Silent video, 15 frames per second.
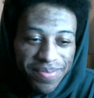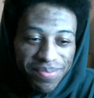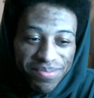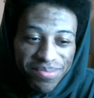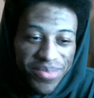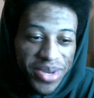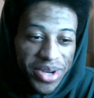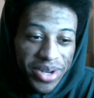
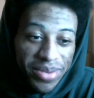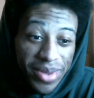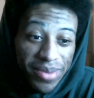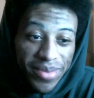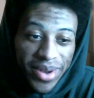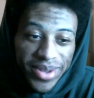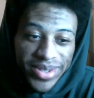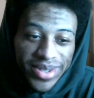bug me
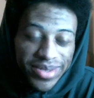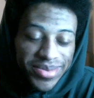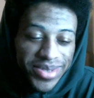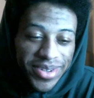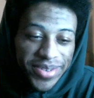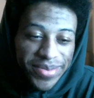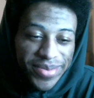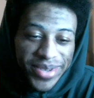about some
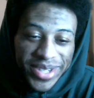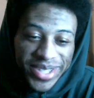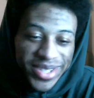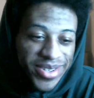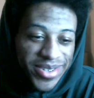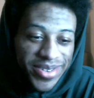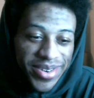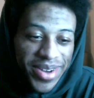stuff, but it's
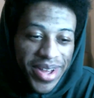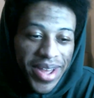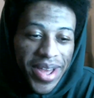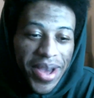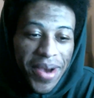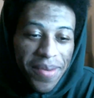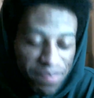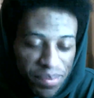cool.
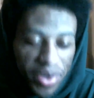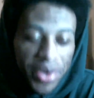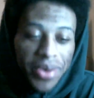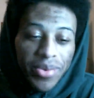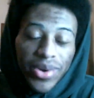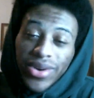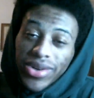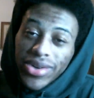
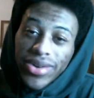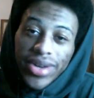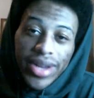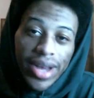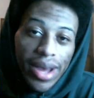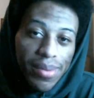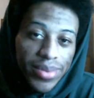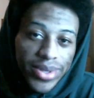But we're gonna go
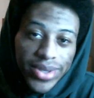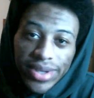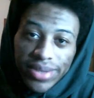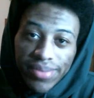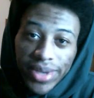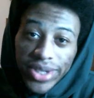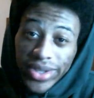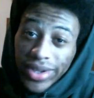and hop into
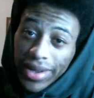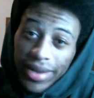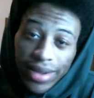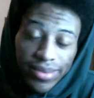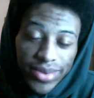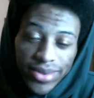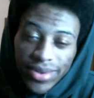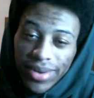this. Make sure to like,
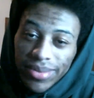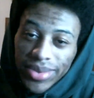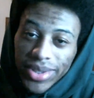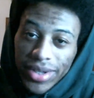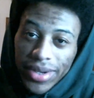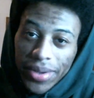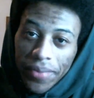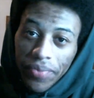comment, subscribe, and
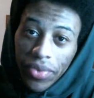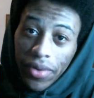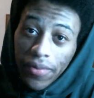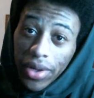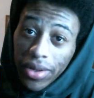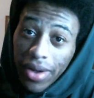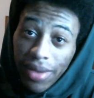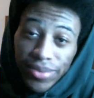share.
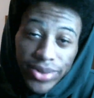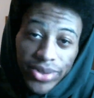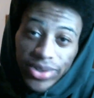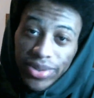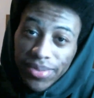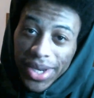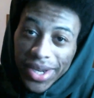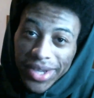Follow all my
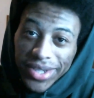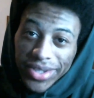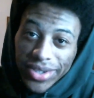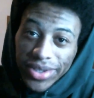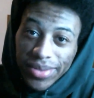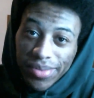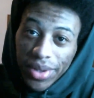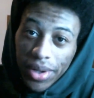social media in the
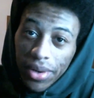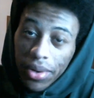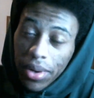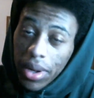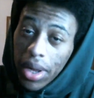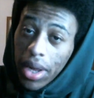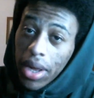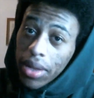description below.
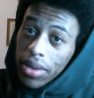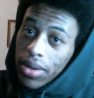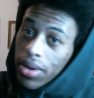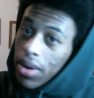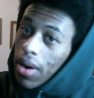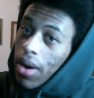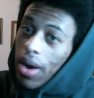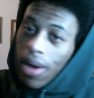
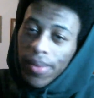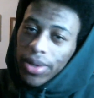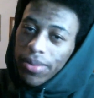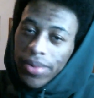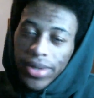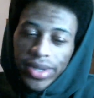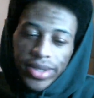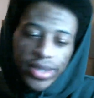There are all my the
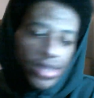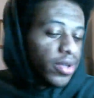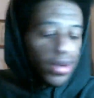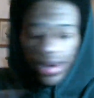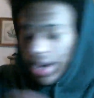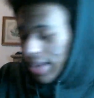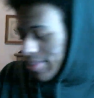best. It's gonna hop